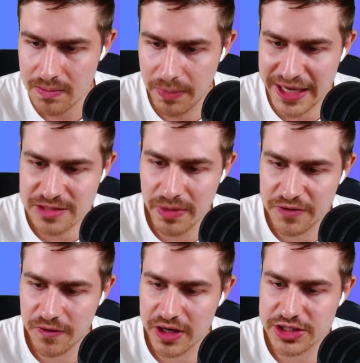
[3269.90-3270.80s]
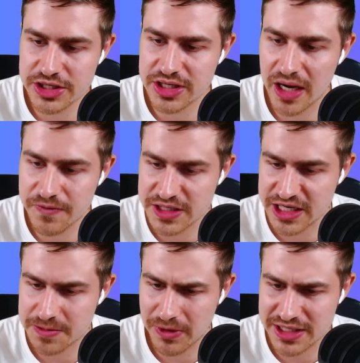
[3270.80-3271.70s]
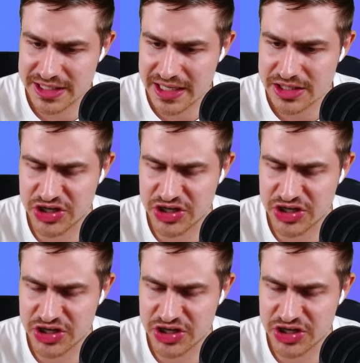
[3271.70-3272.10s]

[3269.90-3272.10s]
Best midfielder to sign for 6.6.